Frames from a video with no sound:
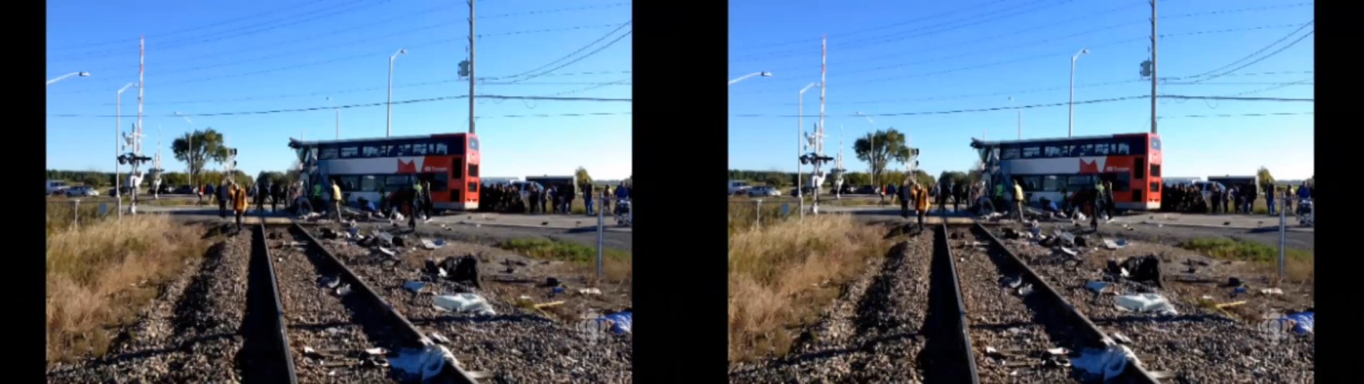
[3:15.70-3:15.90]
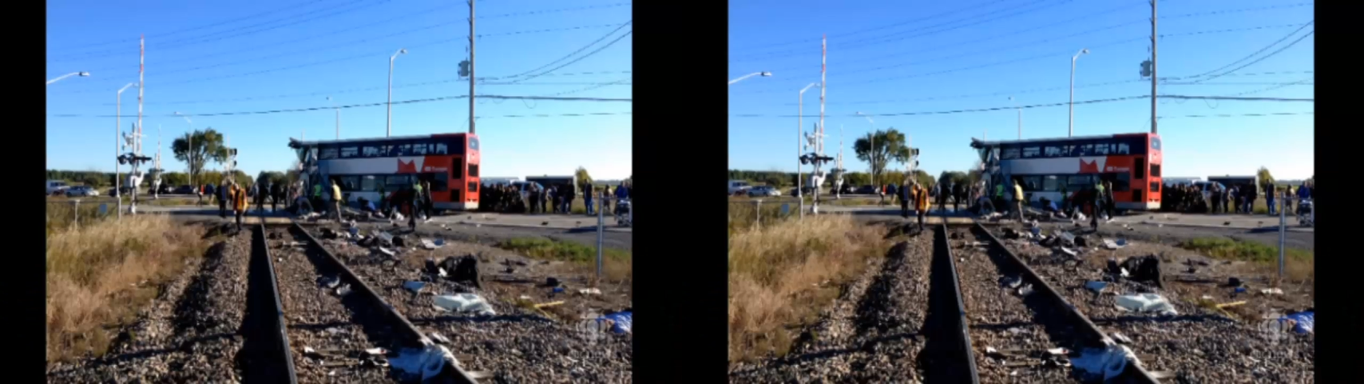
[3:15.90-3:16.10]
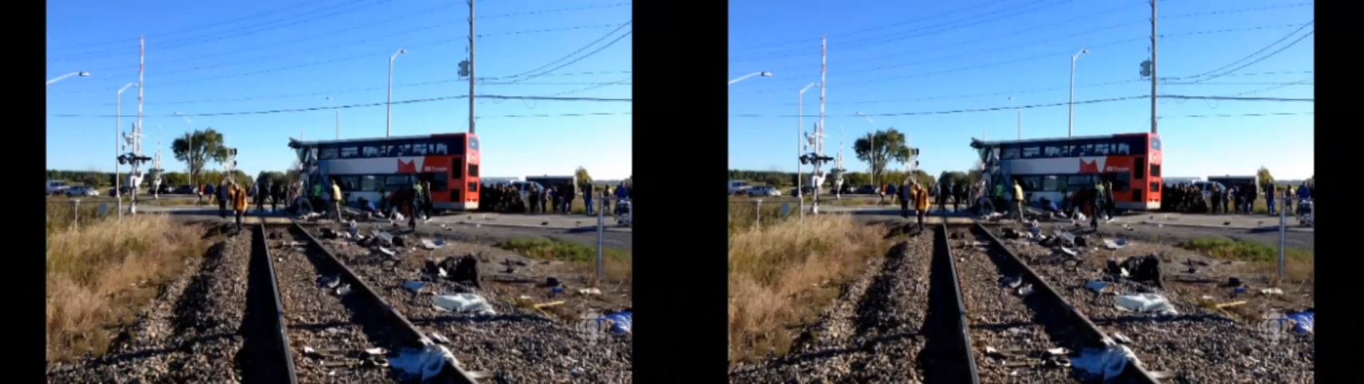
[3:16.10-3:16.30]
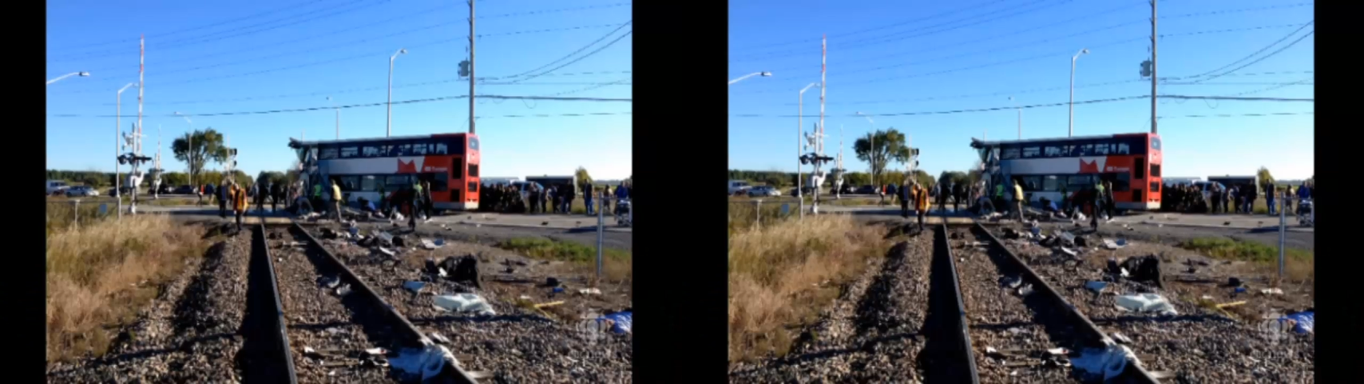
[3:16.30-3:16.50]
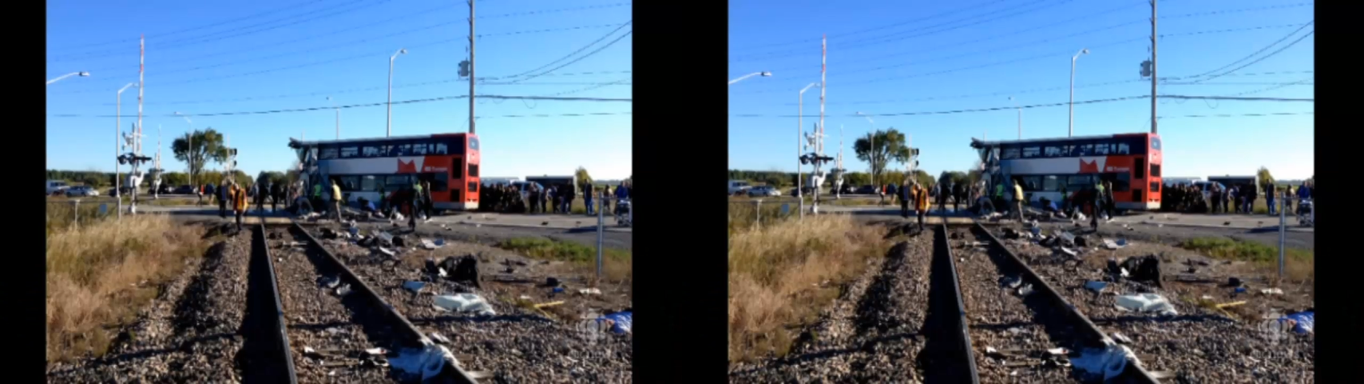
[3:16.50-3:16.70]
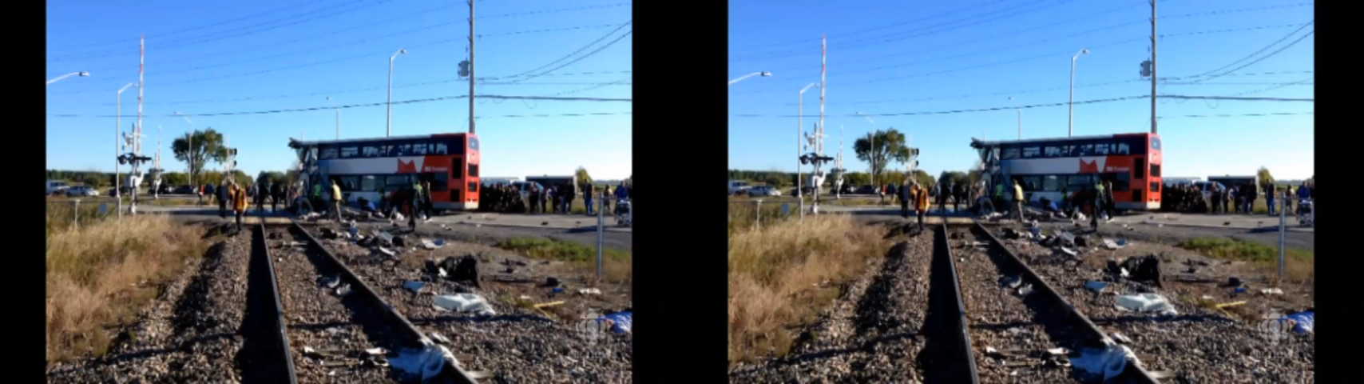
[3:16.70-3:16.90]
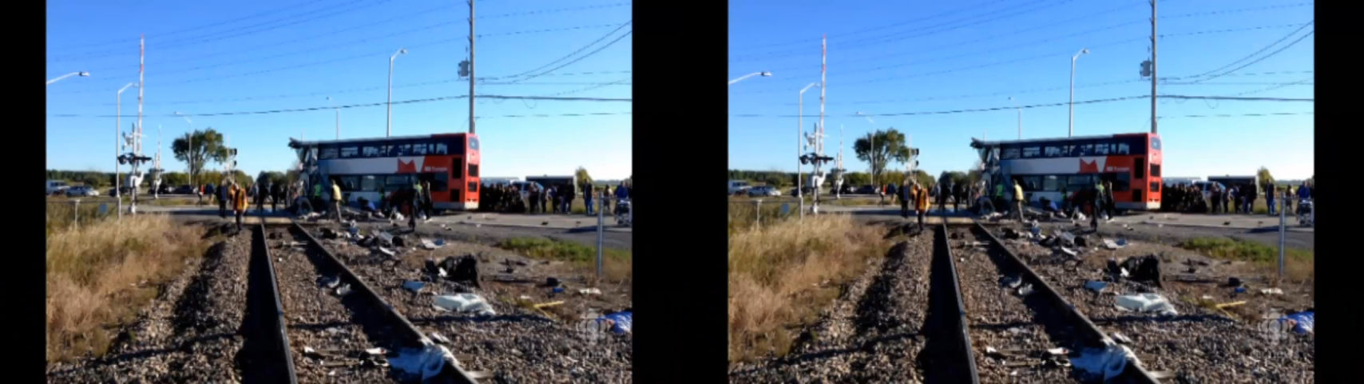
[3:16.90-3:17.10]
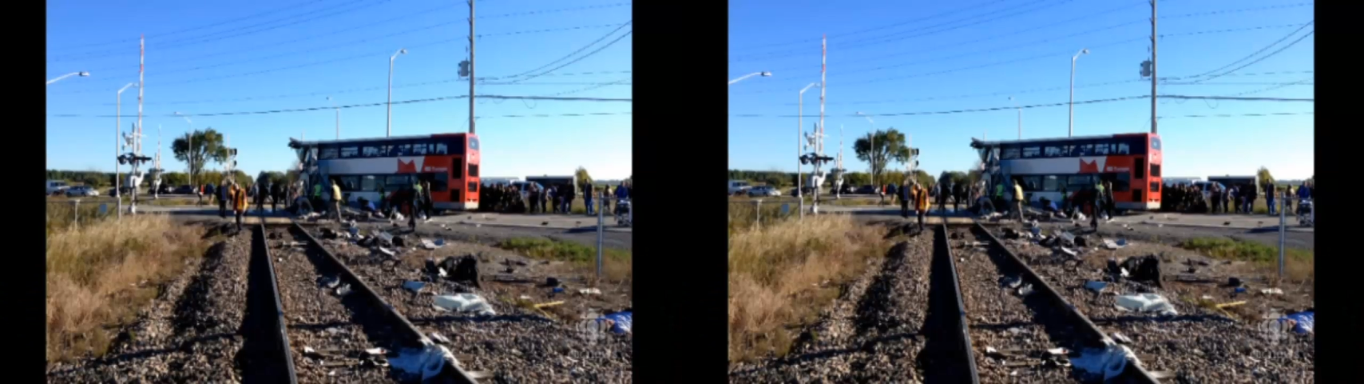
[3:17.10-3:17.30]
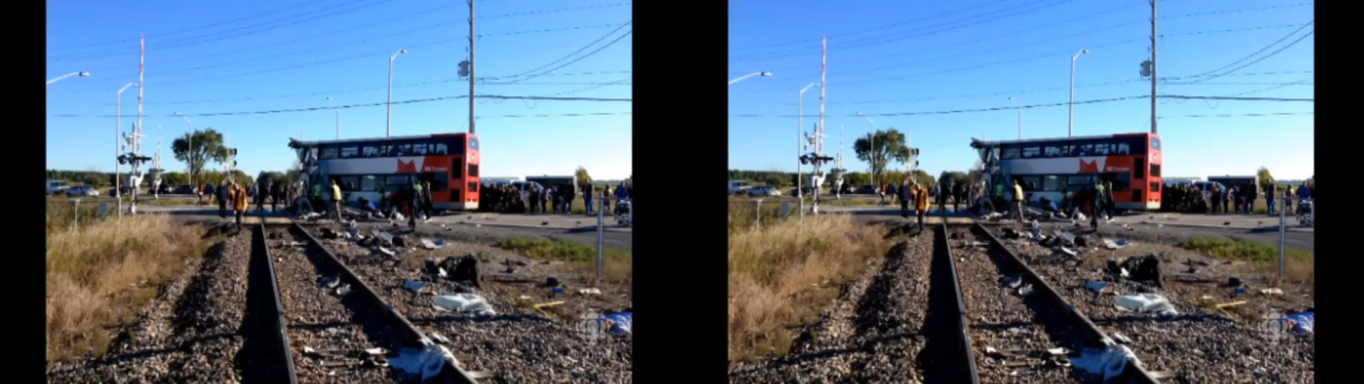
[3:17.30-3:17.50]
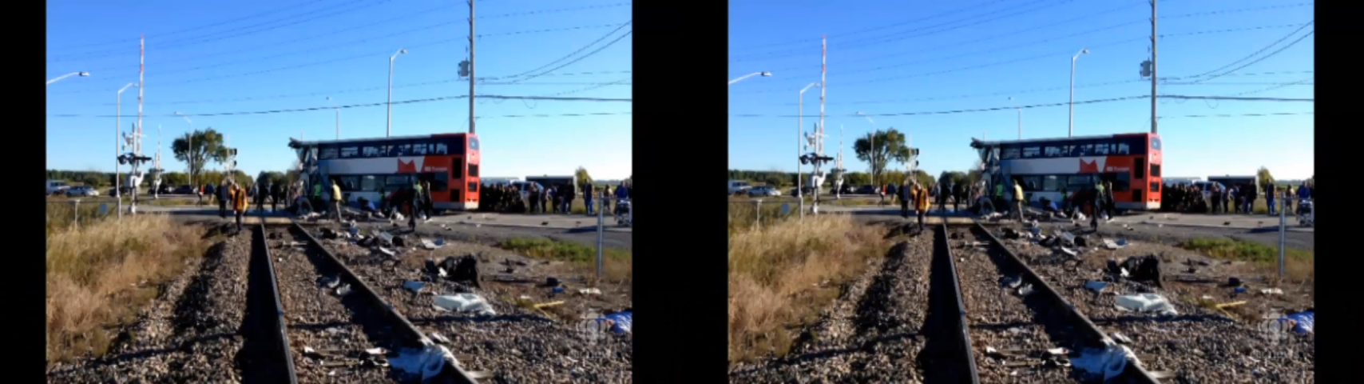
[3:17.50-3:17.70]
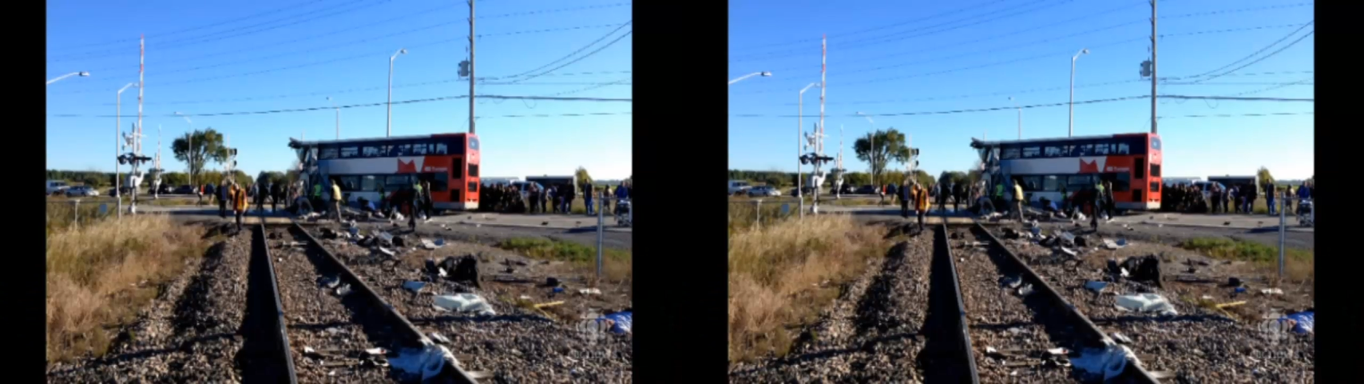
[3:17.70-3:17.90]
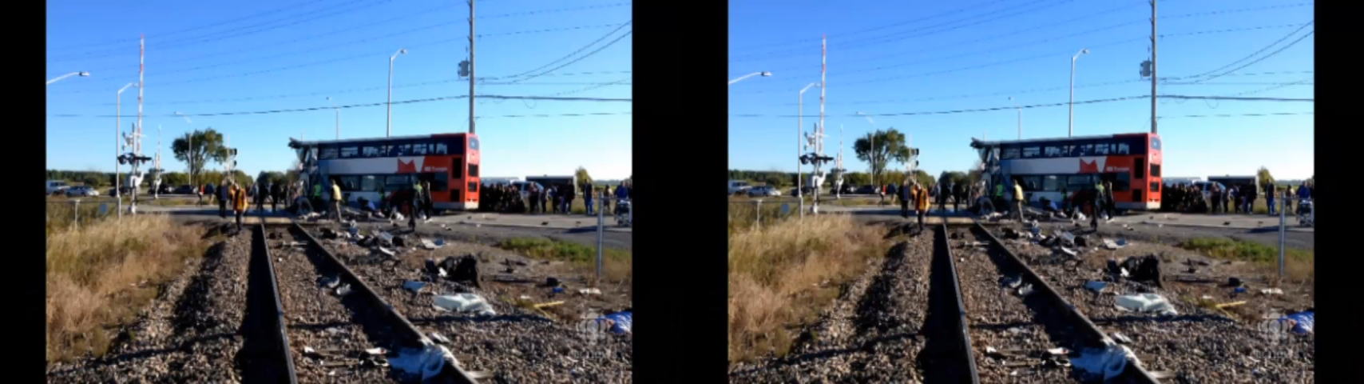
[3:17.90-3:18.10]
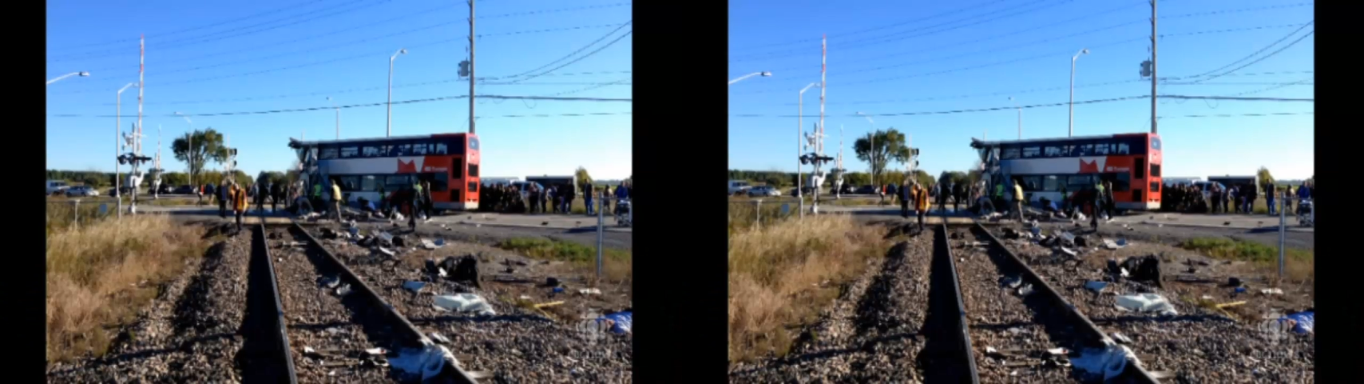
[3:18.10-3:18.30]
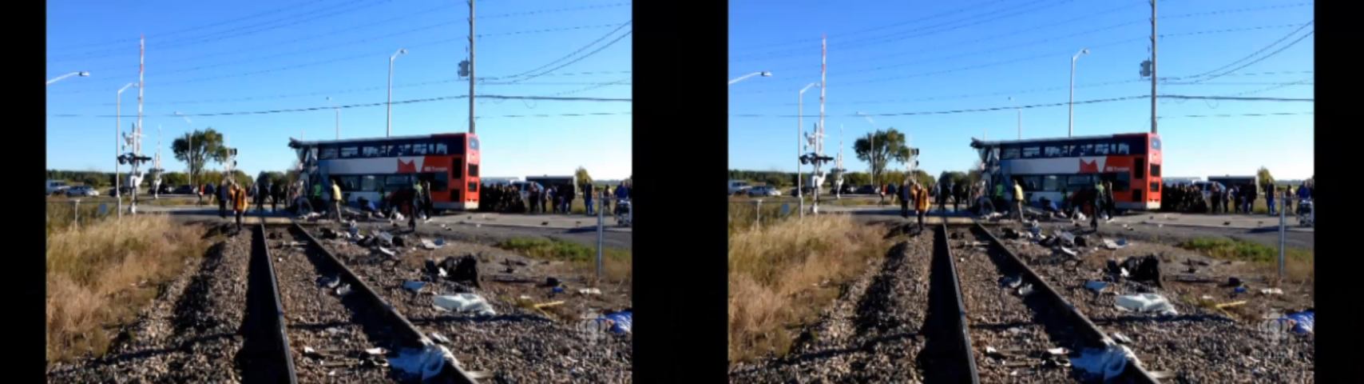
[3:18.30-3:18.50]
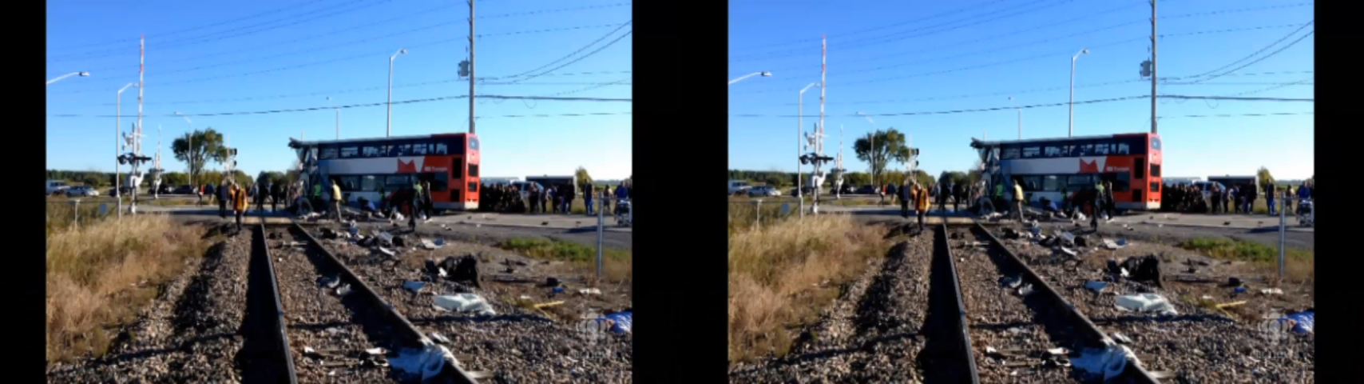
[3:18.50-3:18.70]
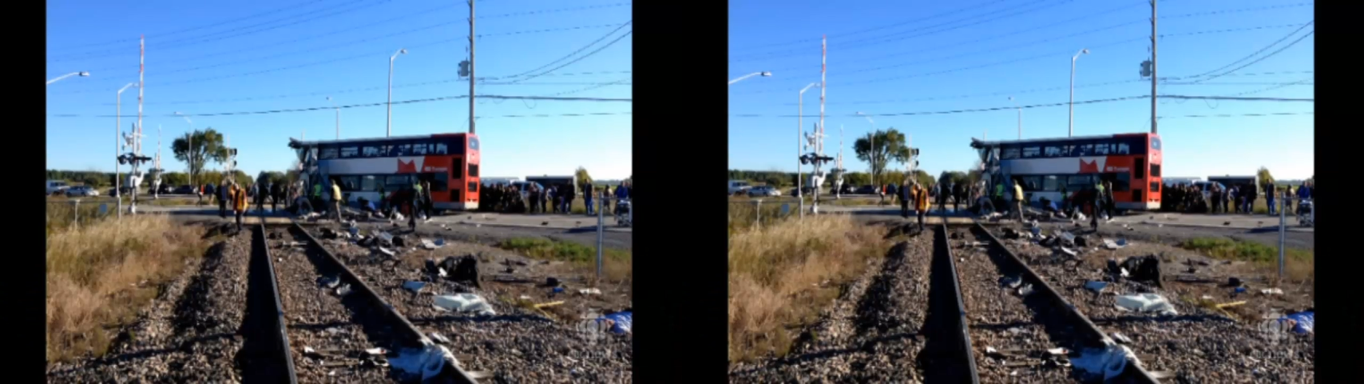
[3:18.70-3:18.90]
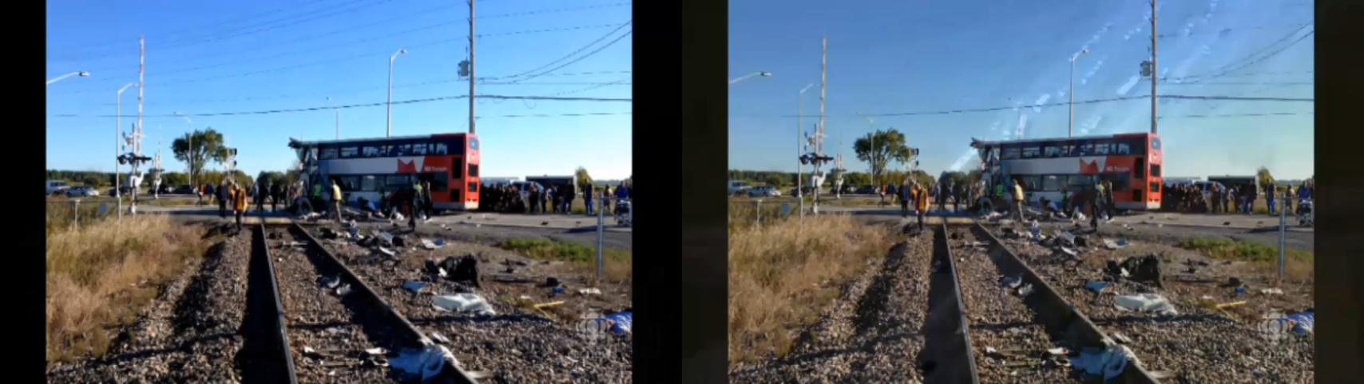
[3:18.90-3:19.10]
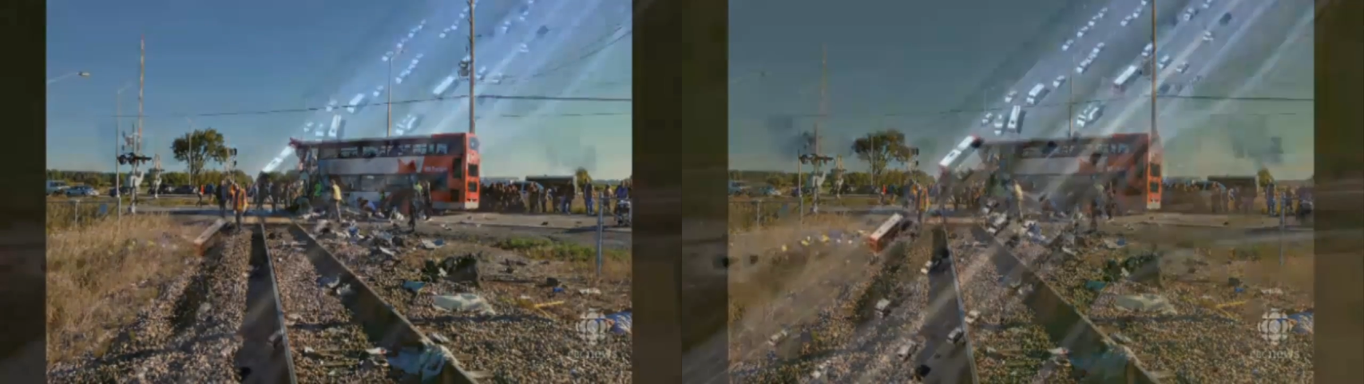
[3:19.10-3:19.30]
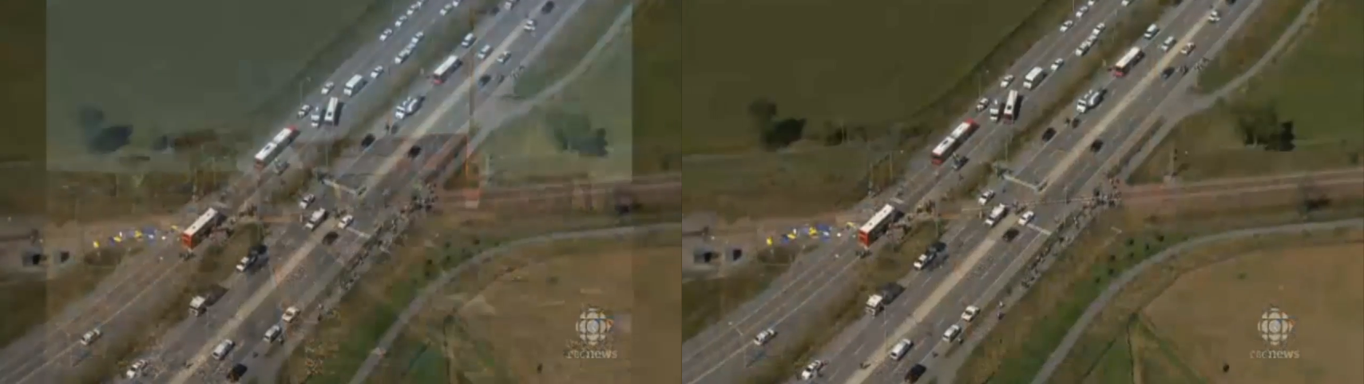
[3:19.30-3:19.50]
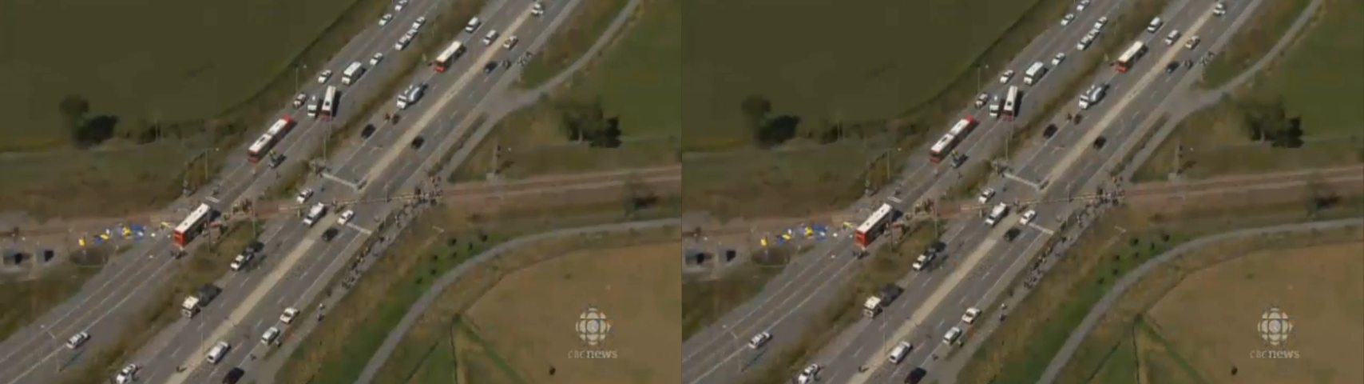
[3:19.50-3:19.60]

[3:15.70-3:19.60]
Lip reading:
No face is visible, so there are no lips to read.